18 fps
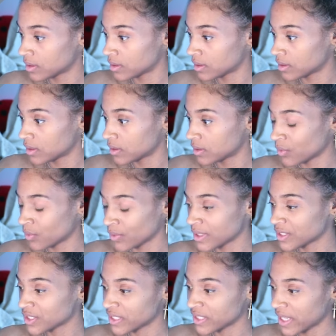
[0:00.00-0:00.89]
Well, they
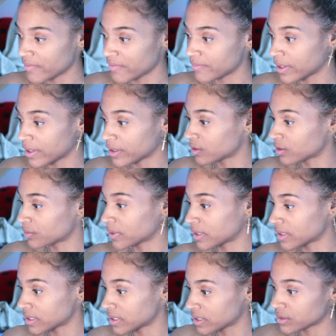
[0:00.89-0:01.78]
just have better
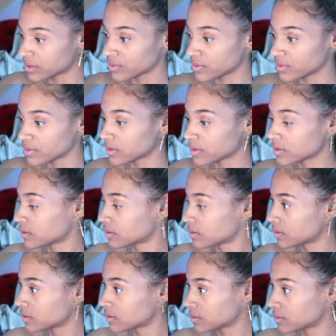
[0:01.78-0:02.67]
blending tools.
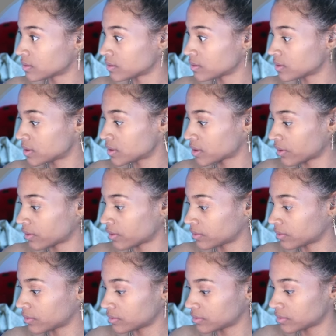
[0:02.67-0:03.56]
So,
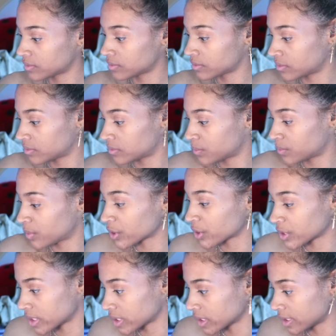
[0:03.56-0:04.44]

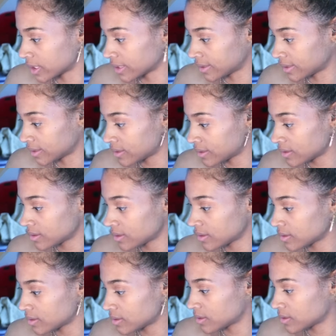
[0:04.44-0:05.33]
personally,
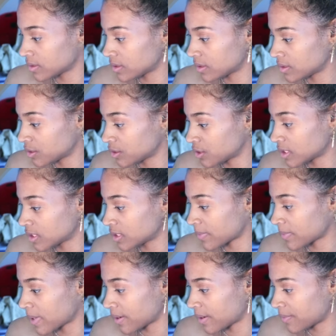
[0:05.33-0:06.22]
just my
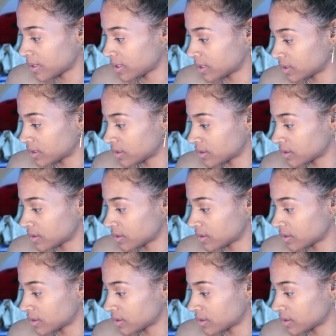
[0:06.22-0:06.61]
opinion.